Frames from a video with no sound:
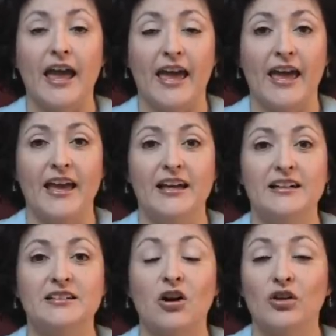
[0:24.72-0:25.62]

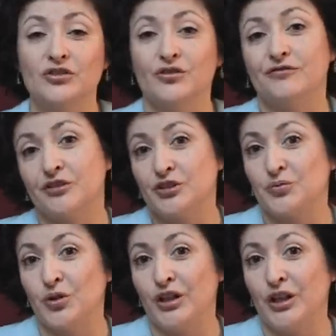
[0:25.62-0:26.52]
and also the
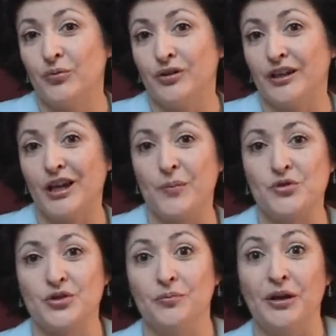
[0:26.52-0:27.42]
first one that really
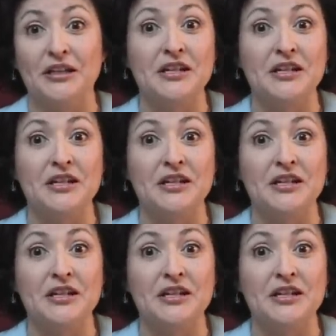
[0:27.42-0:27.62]
captured my